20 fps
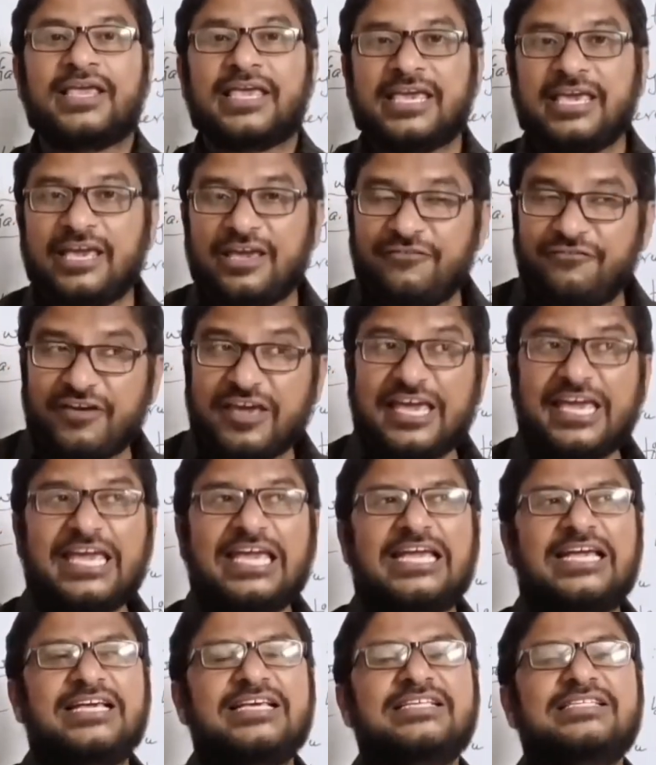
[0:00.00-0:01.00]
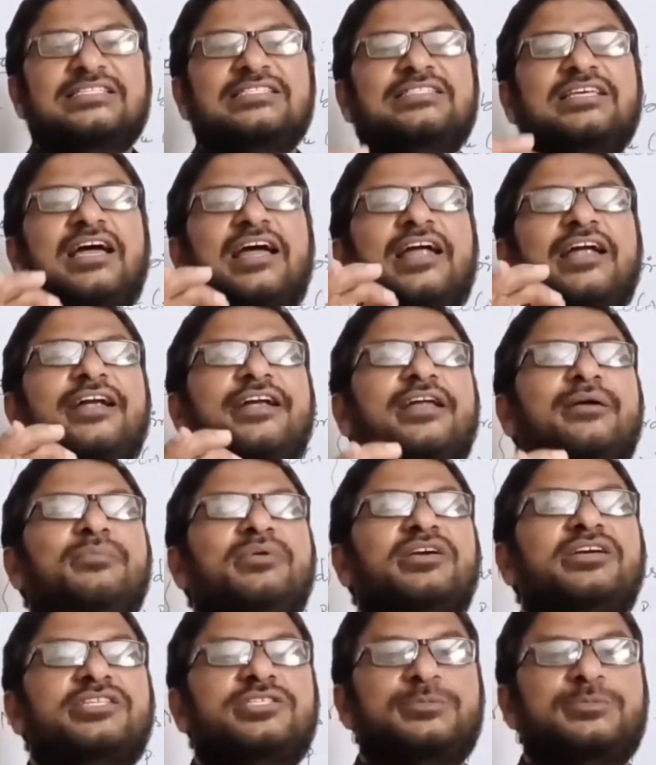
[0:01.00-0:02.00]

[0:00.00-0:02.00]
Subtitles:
Kiwi is the endemic